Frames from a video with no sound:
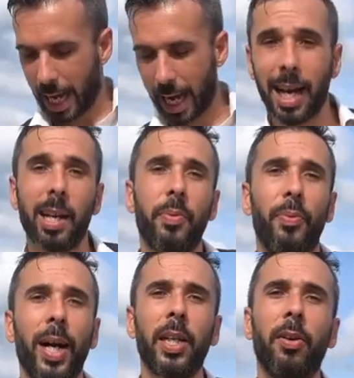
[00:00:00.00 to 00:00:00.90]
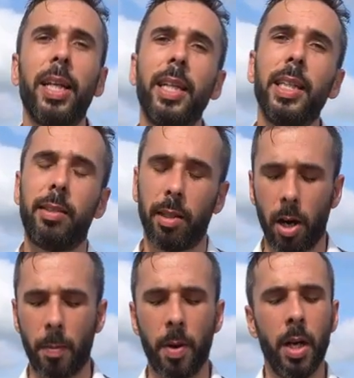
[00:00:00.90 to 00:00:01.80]
And finally,
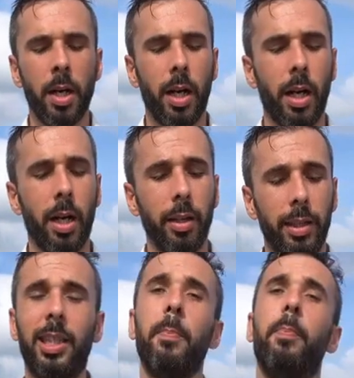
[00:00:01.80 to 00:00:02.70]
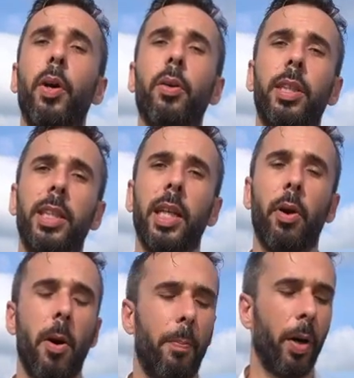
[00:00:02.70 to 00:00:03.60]
some uh, simple
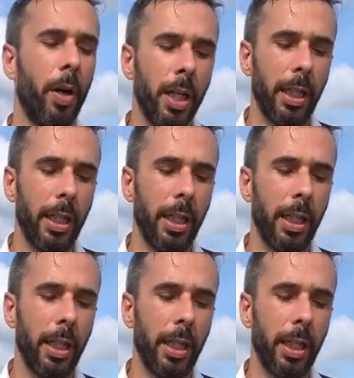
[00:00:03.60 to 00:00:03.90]
syrup.